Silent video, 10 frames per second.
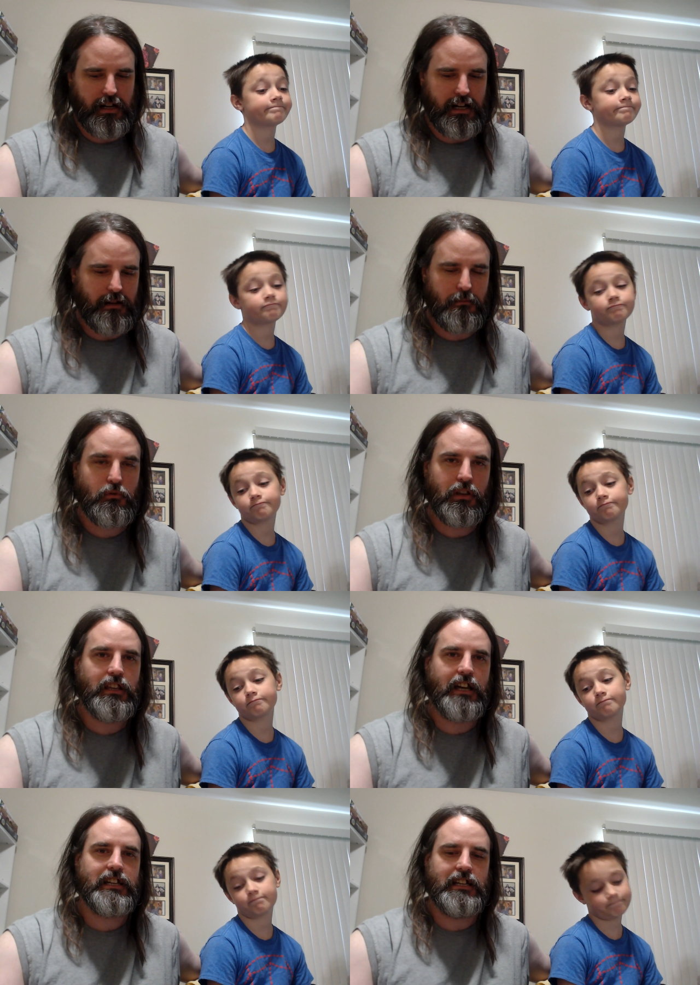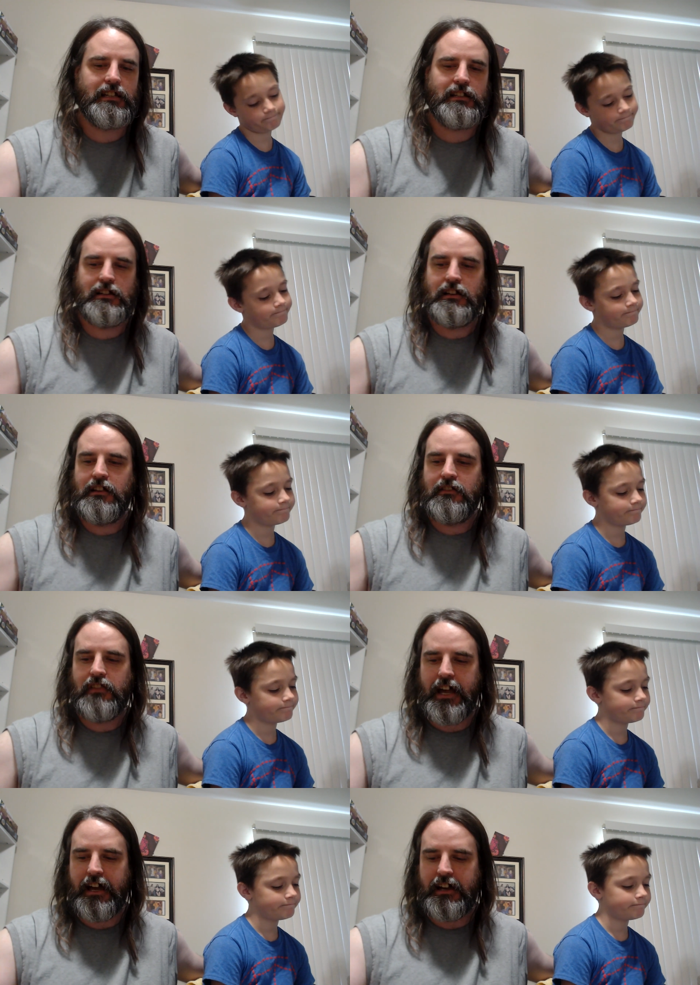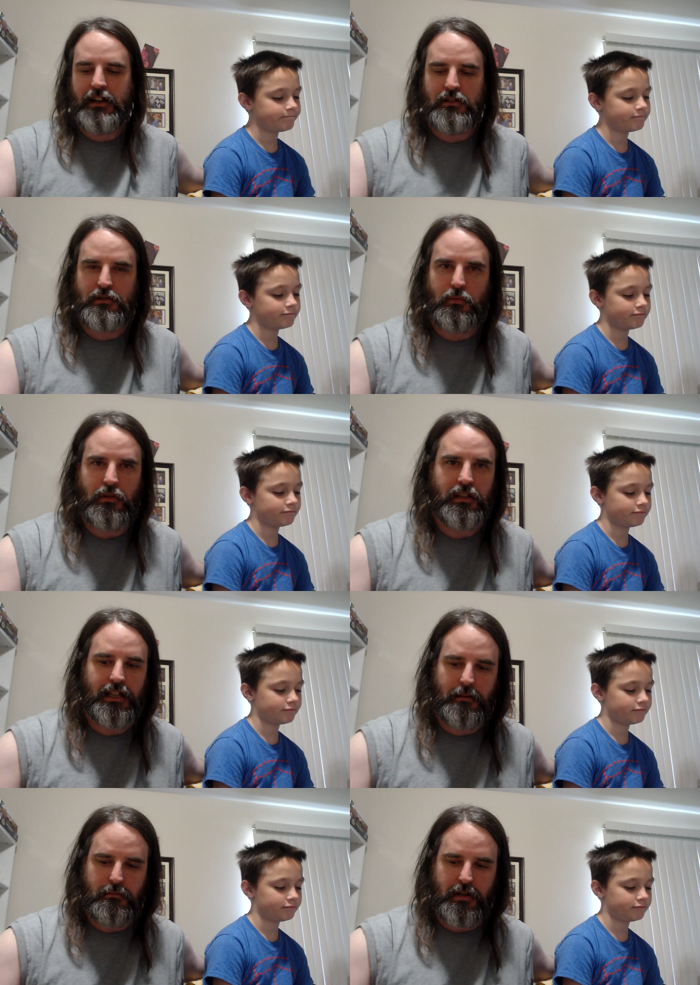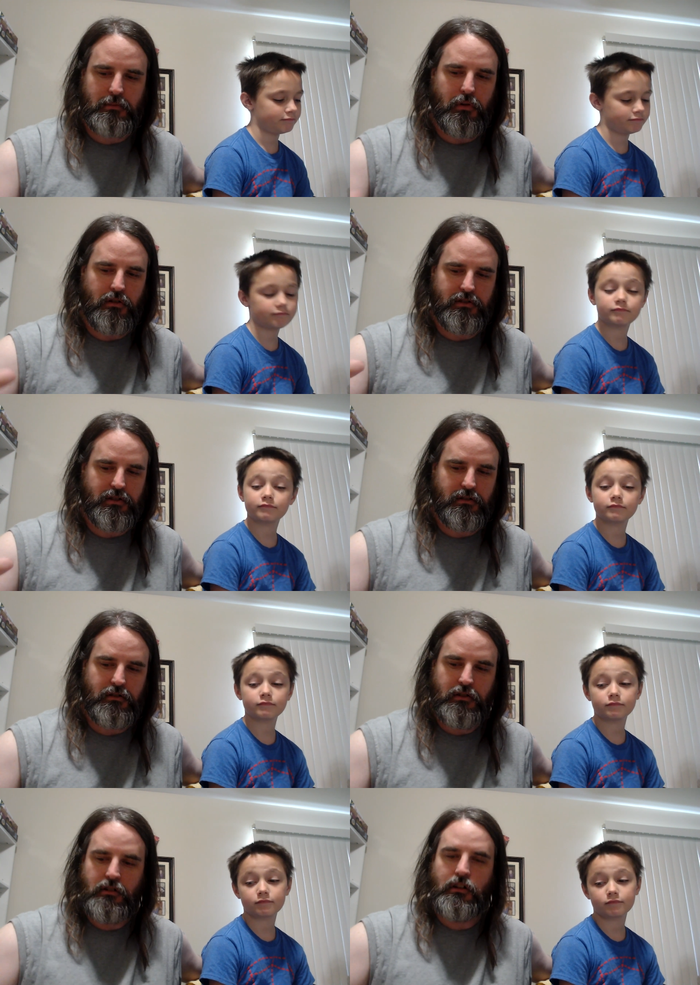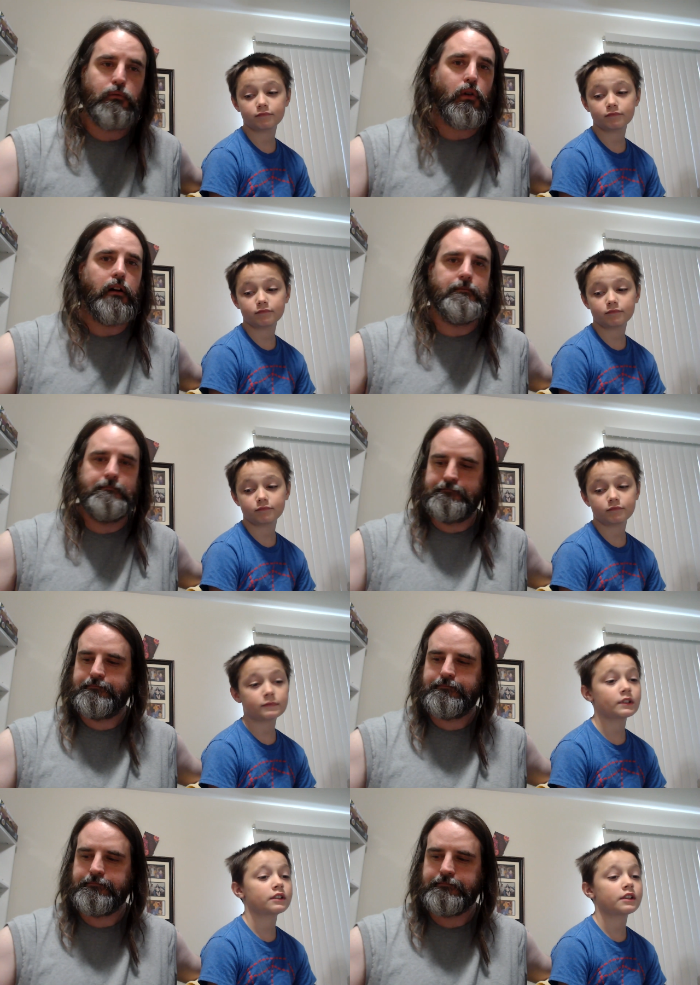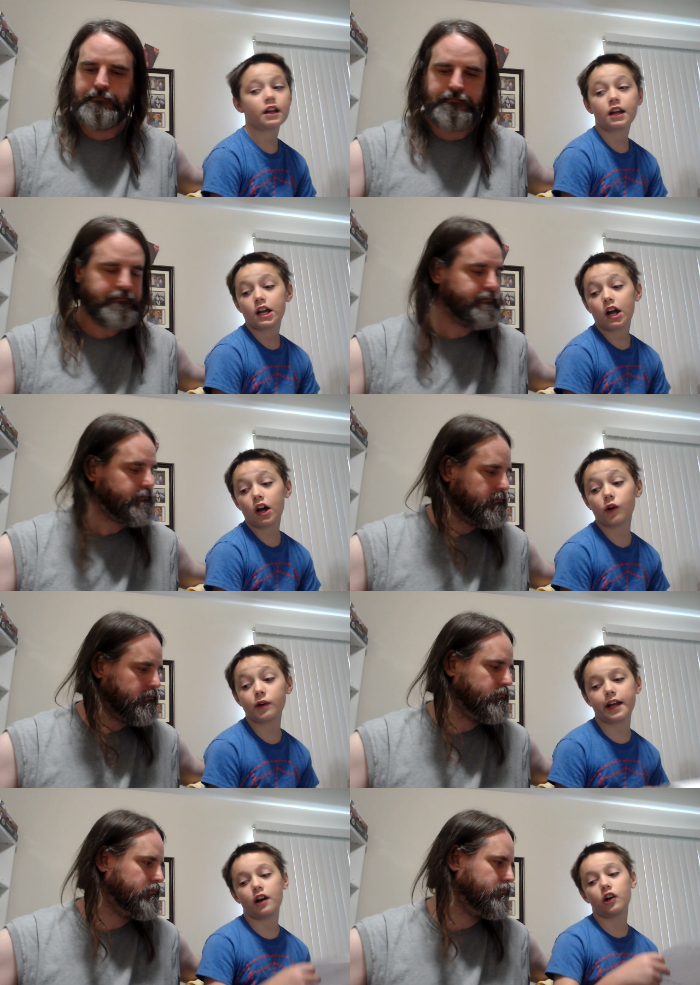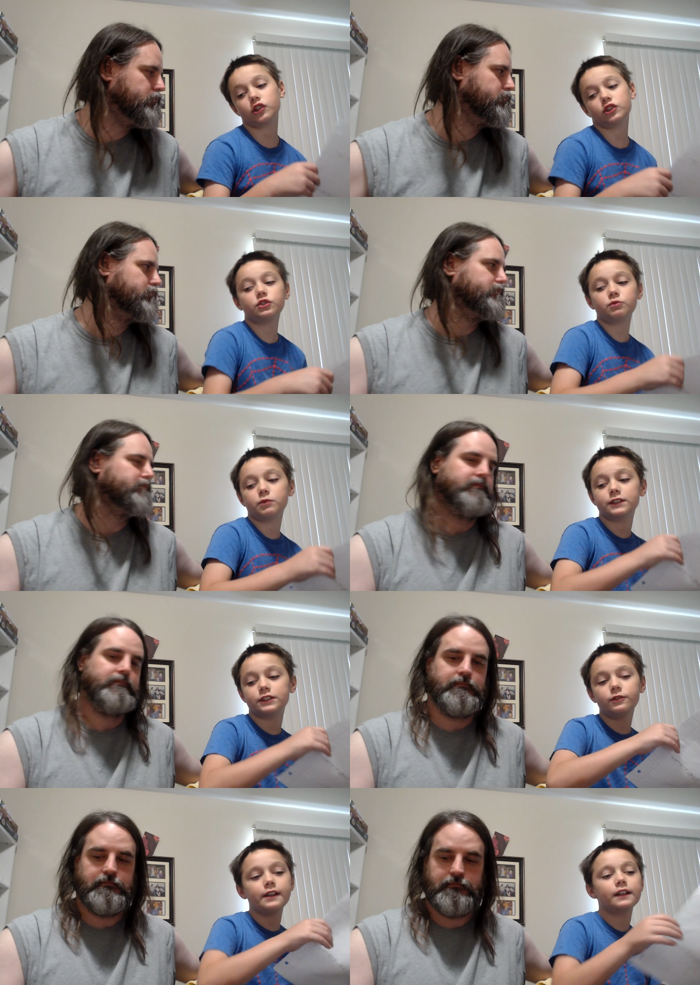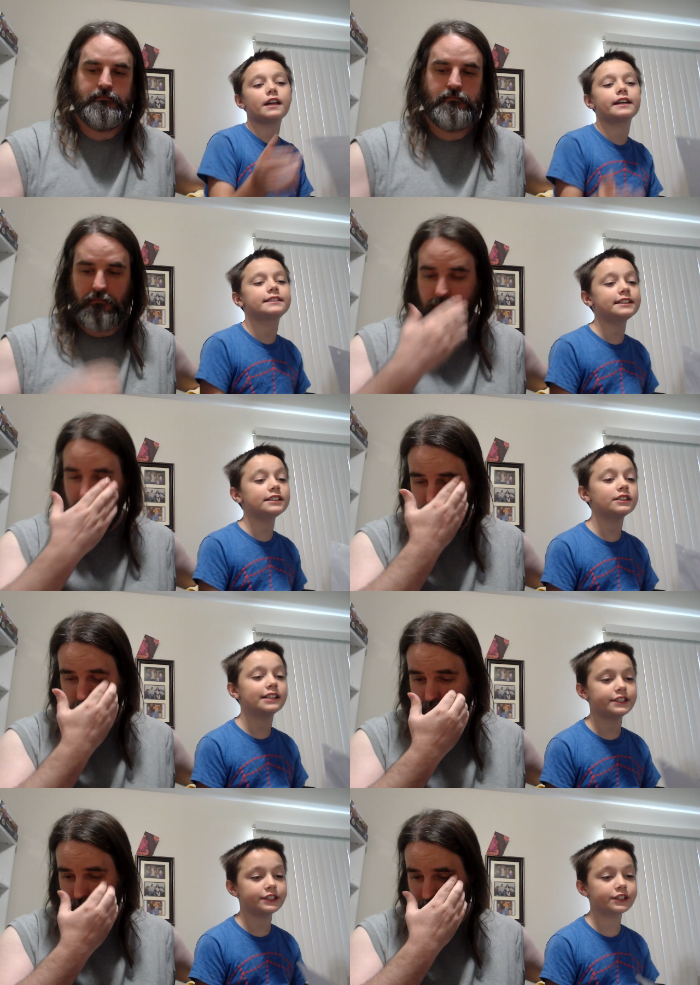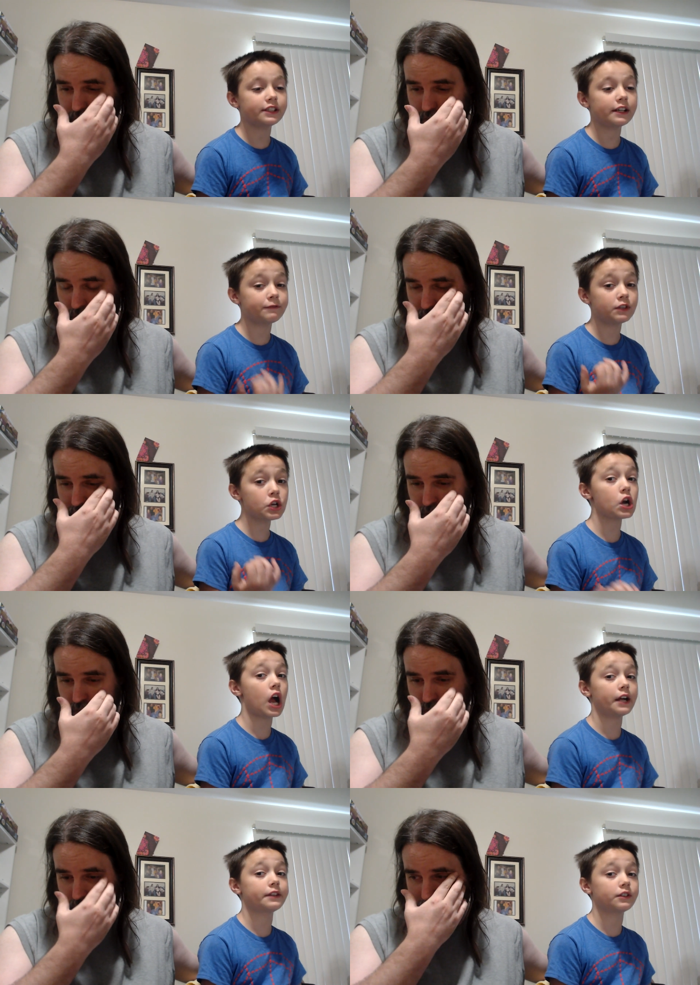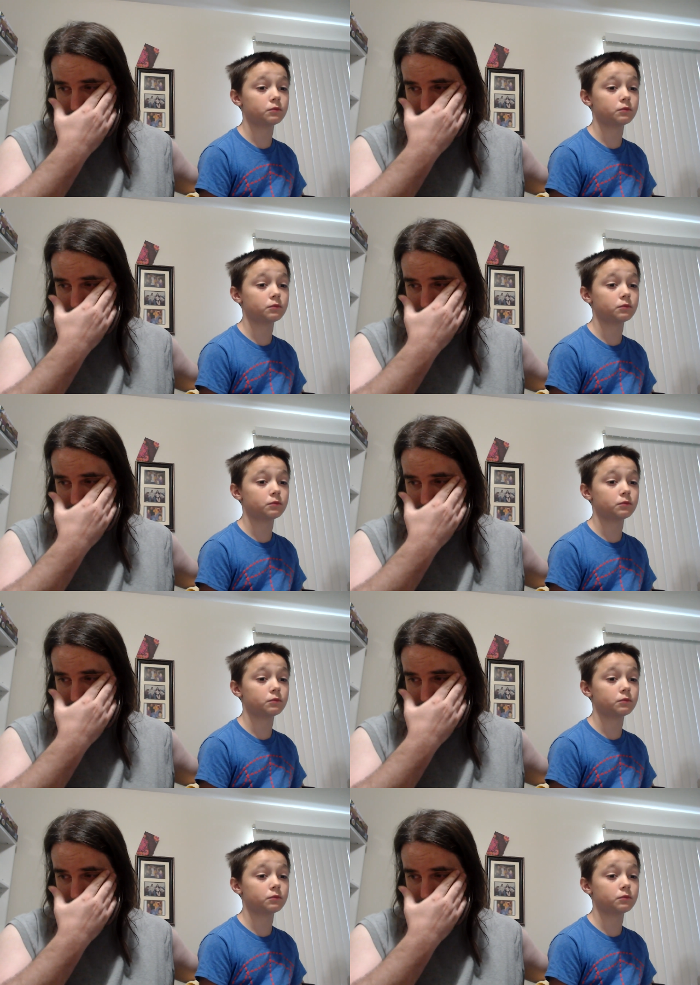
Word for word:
Speaker 1: I'm really liking that and it's one of the best parts of Raw.
Speaker 2: Okay, also we're doing like say they're injured, if they're on the